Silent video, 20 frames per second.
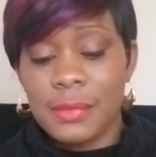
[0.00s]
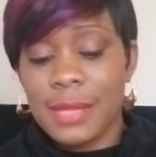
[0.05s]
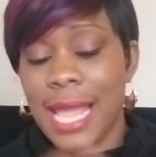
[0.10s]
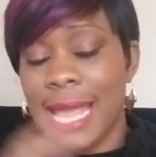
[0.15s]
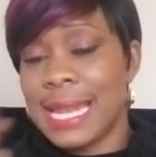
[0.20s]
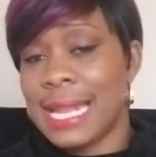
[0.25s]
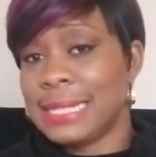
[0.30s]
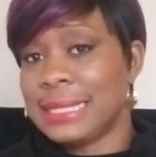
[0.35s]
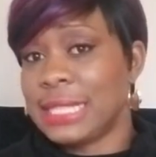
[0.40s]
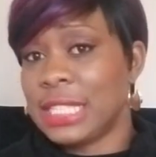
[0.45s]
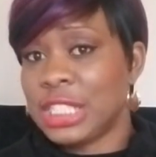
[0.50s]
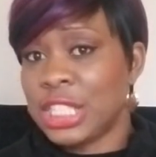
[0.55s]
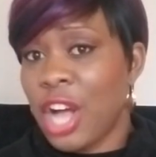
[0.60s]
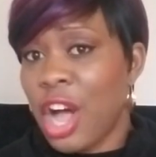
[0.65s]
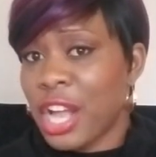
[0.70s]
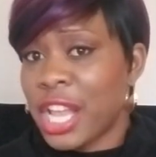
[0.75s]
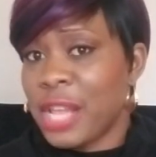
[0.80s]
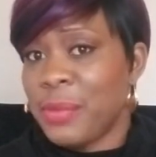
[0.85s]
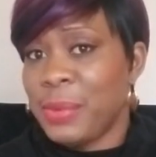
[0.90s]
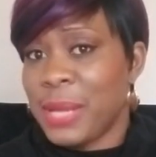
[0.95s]
and as they're
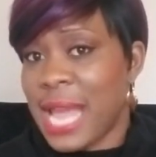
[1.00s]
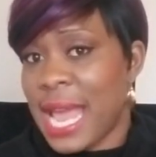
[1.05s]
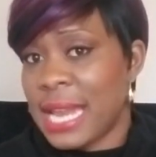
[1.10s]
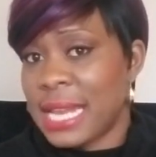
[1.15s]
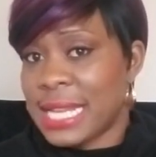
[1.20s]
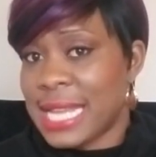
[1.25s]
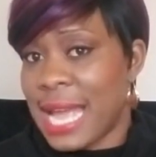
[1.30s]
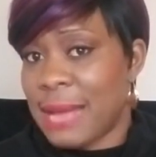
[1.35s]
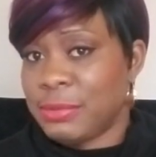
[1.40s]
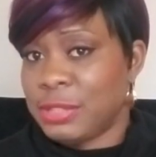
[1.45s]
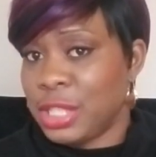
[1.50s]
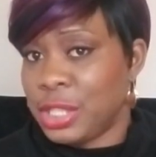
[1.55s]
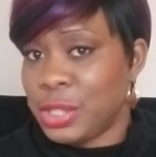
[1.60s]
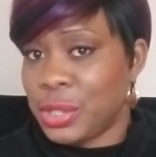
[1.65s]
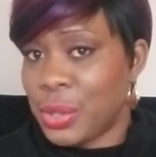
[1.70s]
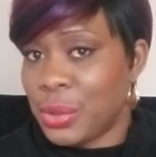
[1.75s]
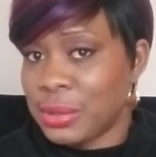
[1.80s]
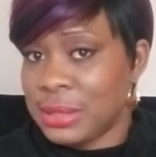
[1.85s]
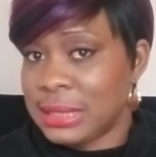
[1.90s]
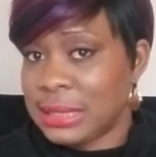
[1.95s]
talking we kind of capture
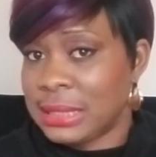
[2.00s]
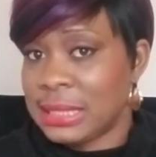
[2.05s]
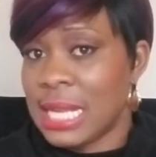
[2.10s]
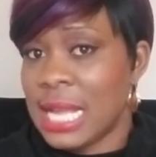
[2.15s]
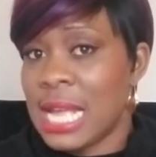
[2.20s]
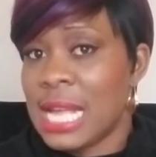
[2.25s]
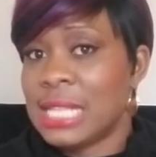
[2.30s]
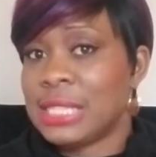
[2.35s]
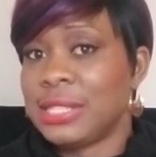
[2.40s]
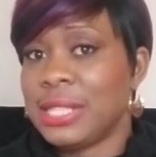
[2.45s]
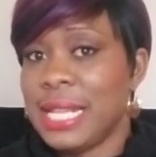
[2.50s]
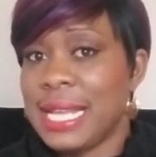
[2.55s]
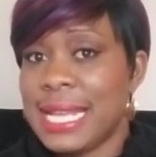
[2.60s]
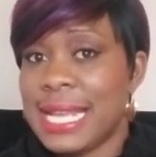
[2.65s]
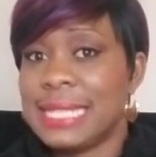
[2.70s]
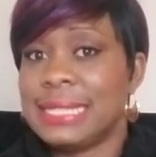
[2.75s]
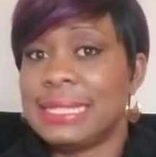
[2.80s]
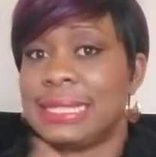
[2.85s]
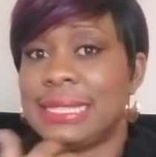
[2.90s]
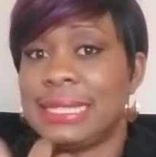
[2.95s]
notes so they
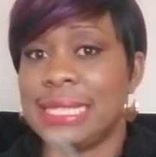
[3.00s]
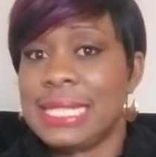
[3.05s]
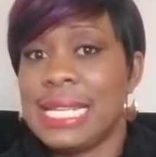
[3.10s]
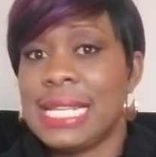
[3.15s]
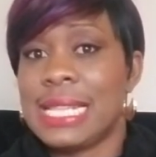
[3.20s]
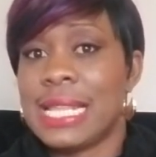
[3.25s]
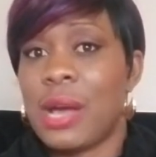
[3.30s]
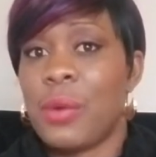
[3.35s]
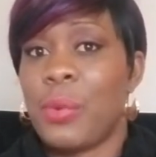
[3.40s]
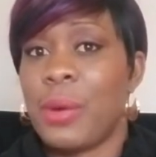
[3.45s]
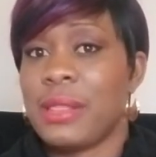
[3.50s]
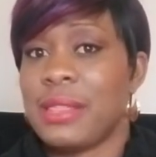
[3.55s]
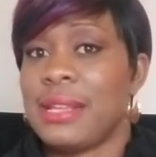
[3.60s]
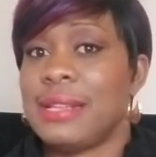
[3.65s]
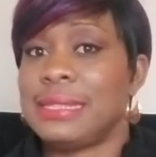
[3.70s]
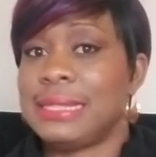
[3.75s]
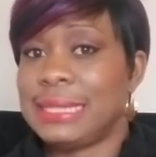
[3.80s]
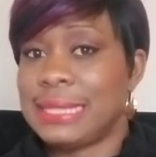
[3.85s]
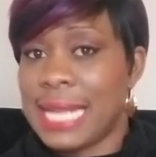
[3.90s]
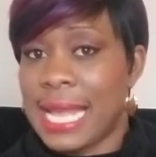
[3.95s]
can see that what
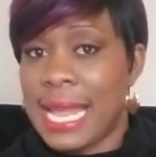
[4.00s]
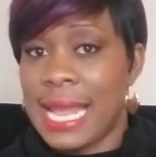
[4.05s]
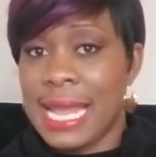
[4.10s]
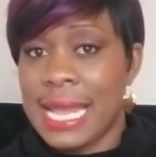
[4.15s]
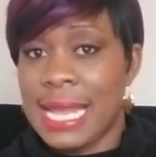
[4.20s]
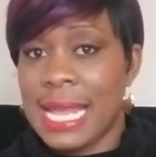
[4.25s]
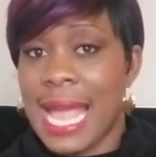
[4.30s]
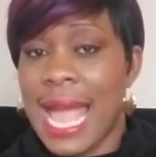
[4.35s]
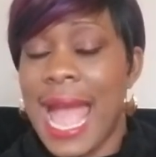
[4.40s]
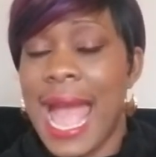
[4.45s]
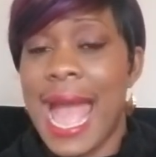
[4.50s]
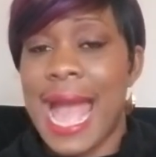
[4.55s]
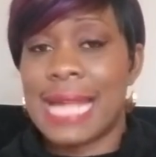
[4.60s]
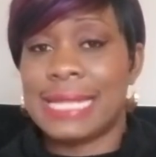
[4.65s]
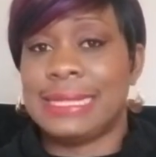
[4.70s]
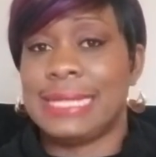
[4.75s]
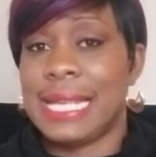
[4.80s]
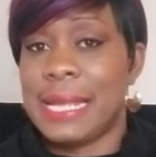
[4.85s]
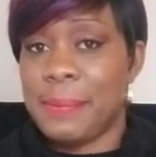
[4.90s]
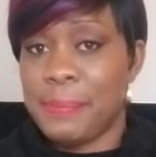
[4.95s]
they're saying
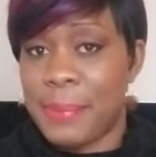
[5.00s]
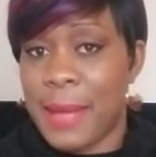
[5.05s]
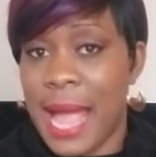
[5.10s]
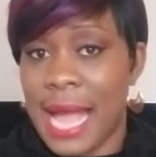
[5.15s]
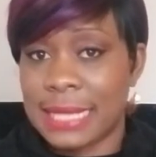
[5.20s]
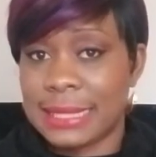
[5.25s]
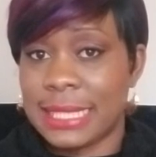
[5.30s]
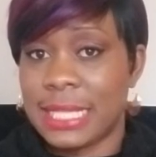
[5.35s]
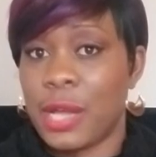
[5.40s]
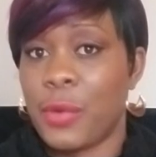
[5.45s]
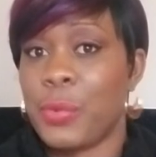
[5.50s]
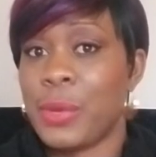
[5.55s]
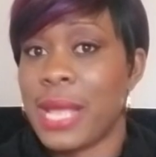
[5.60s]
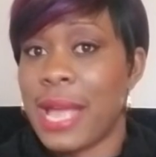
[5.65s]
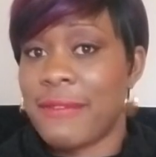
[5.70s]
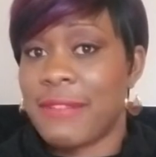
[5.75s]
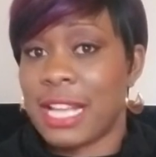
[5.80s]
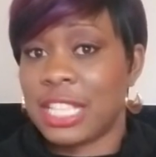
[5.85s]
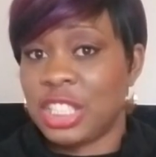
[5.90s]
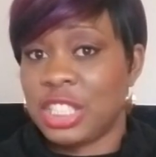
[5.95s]
has impact and that we
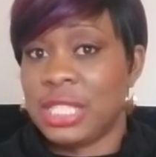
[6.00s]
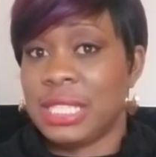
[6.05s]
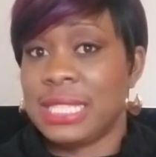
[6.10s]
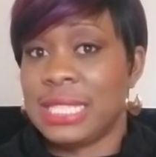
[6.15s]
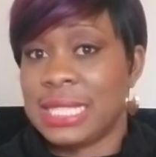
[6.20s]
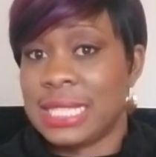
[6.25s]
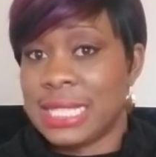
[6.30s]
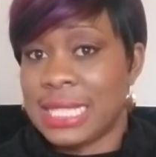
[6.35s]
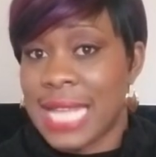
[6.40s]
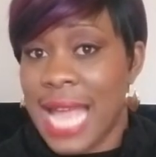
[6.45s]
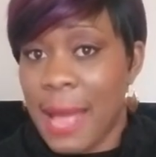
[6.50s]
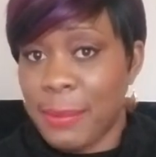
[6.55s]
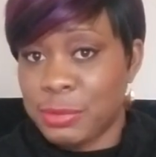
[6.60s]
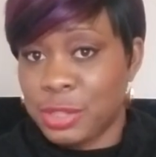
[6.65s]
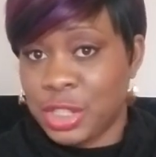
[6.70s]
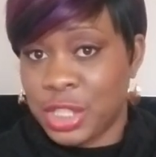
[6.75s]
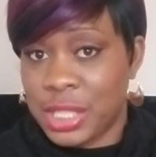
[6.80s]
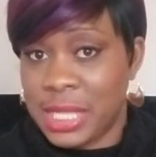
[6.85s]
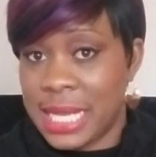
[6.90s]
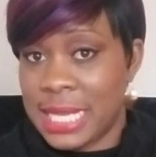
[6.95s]
have actually
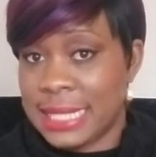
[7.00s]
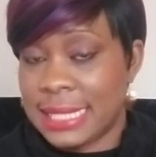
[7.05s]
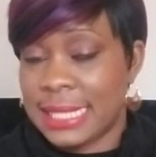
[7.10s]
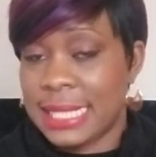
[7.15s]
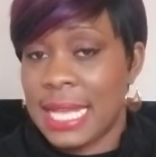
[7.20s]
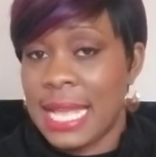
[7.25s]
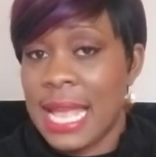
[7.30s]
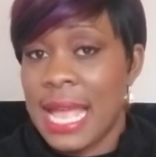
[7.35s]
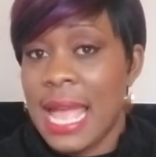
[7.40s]
captured it